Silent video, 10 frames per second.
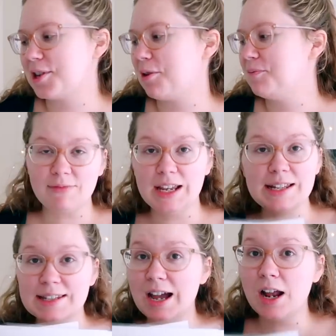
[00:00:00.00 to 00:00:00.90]
So
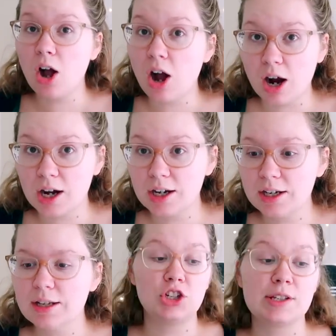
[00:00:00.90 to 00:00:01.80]
it's not
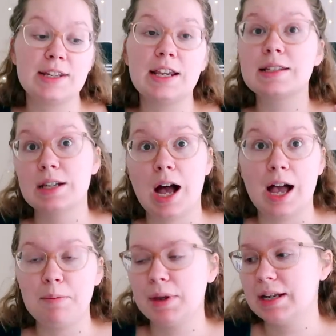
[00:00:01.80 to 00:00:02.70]
hard, it just takes
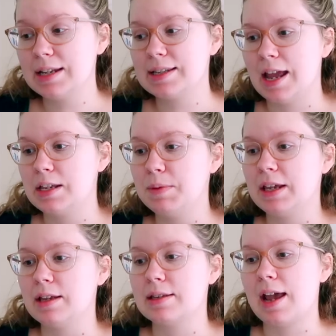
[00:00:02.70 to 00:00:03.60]
time, but it is nice
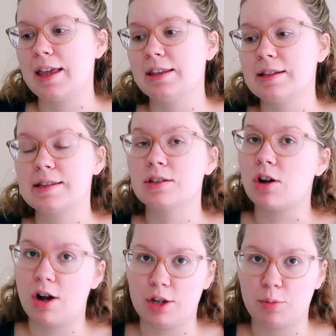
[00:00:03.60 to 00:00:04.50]
because I can listen to
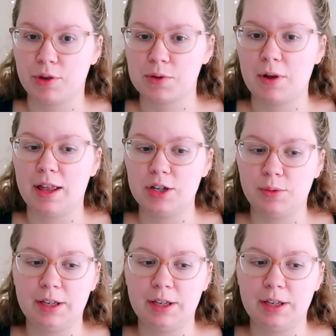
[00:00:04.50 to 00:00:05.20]
audiobooks while I do